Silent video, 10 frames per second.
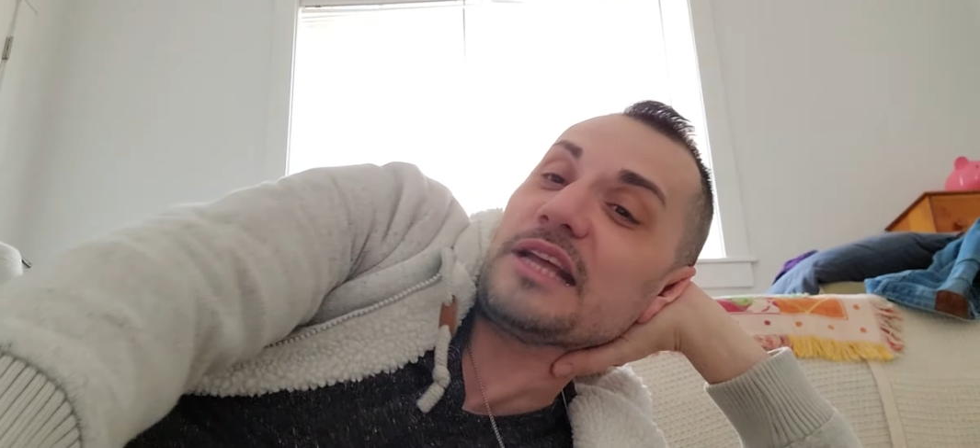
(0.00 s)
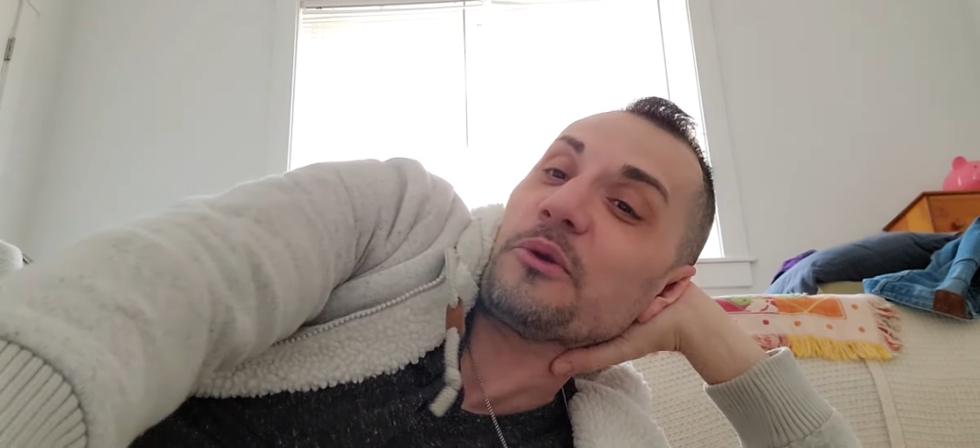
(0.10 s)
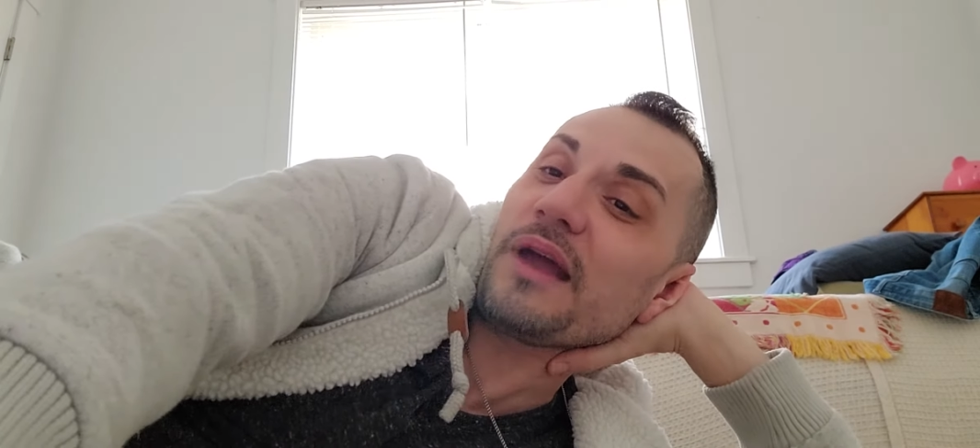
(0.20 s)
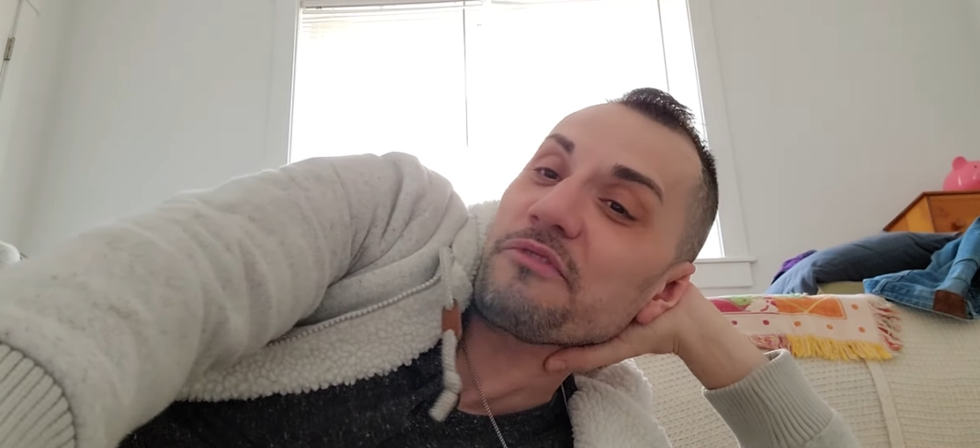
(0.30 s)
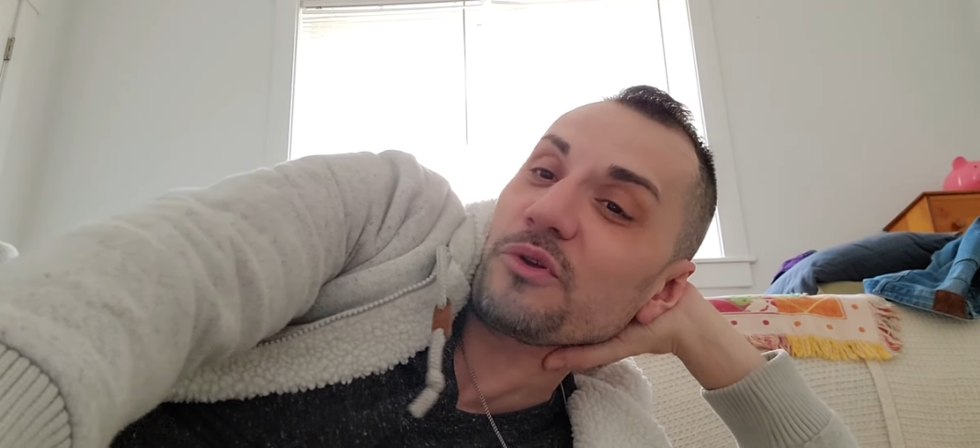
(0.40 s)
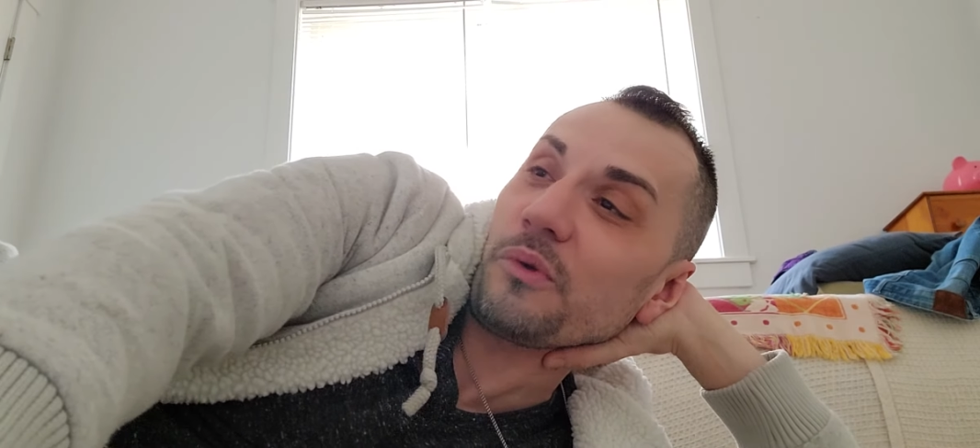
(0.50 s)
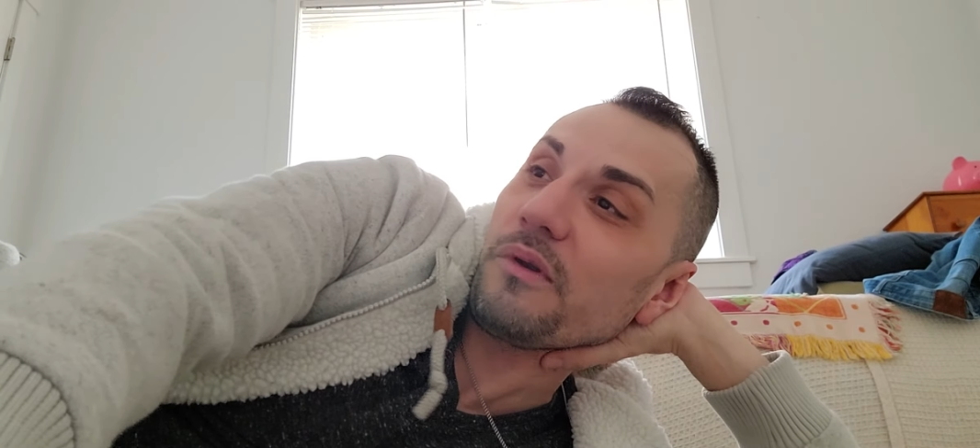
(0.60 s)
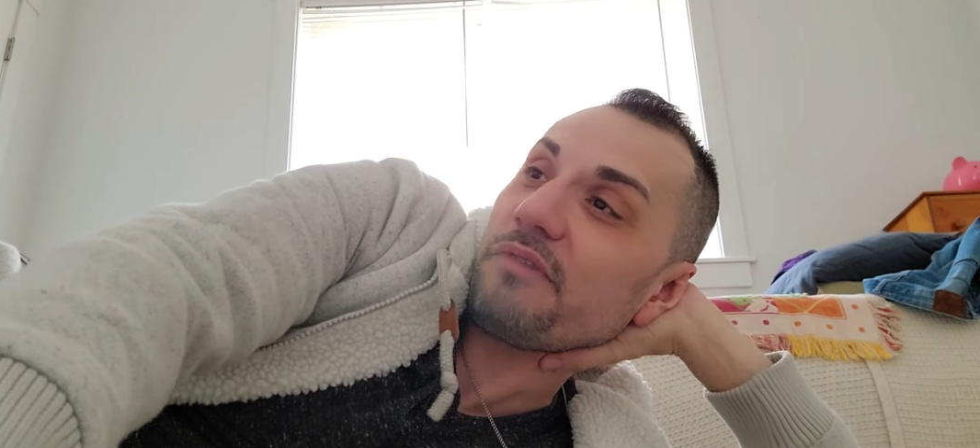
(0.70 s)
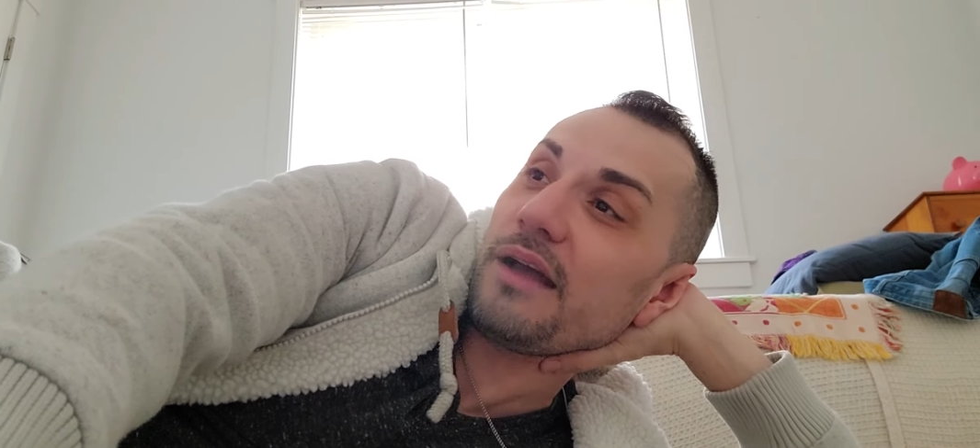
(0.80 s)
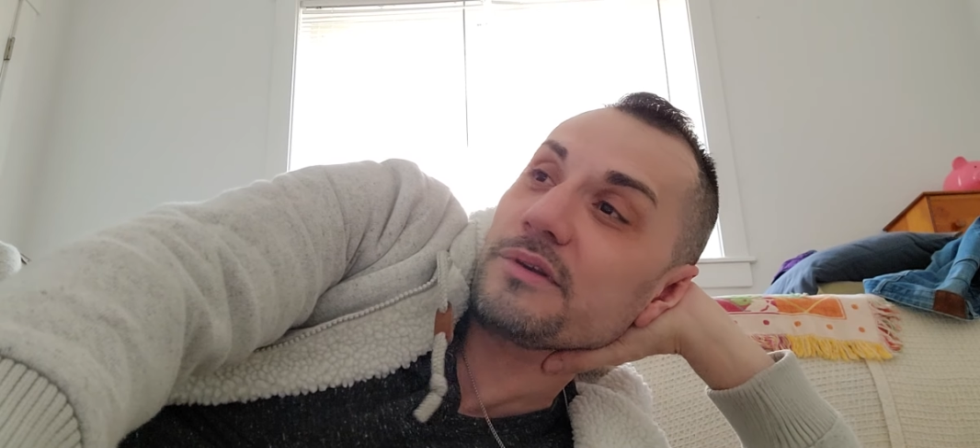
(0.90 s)
I don't have the
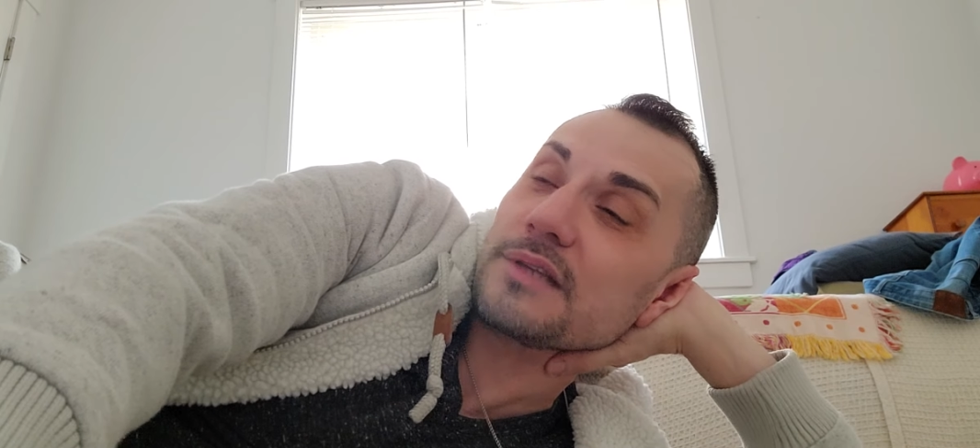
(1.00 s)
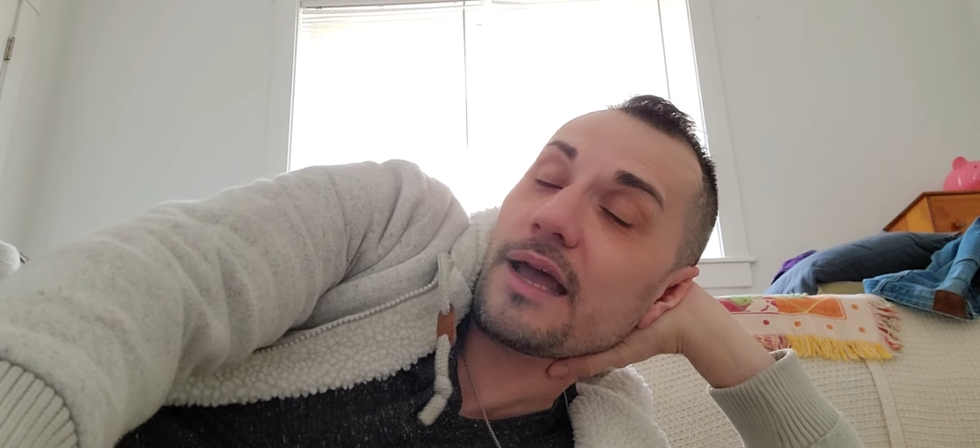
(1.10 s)
coronavirus.